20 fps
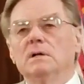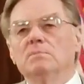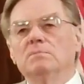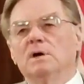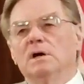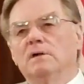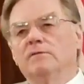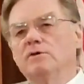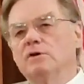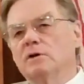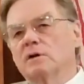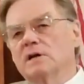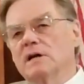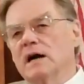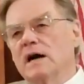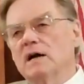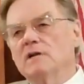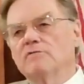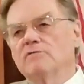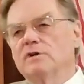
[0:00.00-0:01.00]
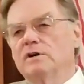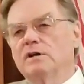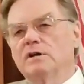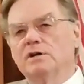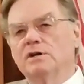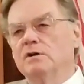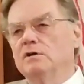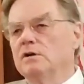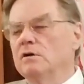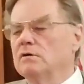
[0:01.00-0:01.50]
But if you're
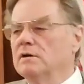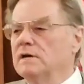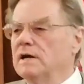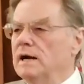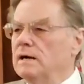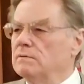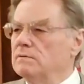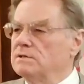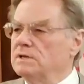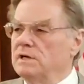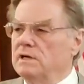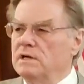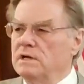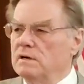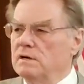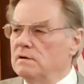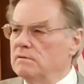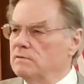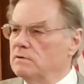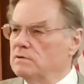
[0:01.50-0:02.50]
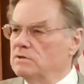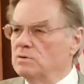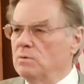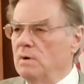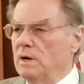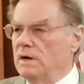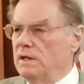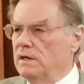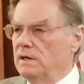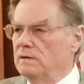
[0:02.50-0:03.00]
confident, you know God will take care of those
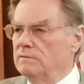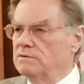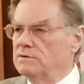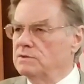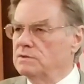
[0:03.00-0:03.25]
what ifs.